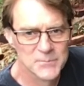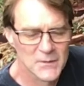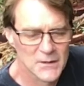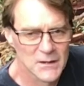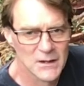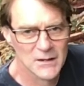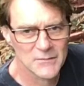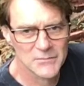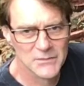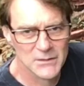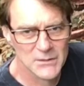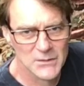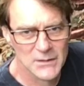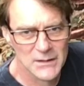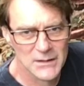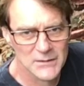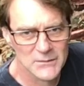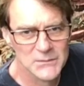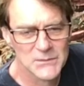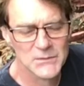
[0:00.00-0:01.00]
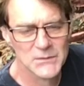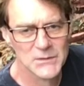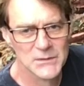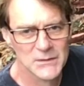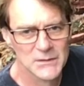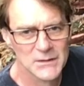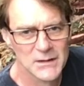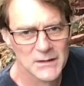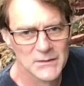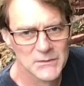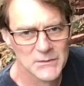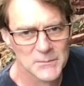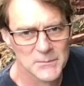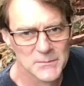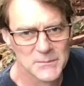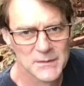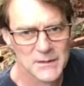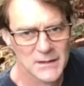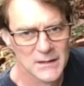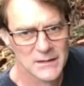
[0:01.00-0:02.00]
off the ground, so you've got some
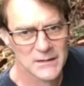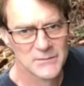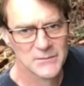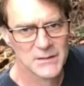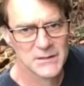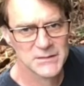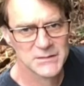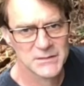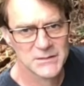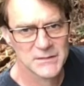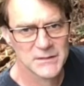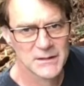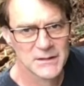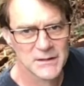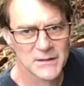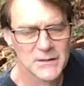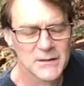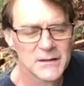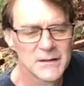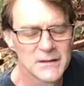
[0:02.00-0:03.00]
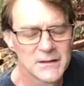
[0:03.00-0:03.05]
elevation there.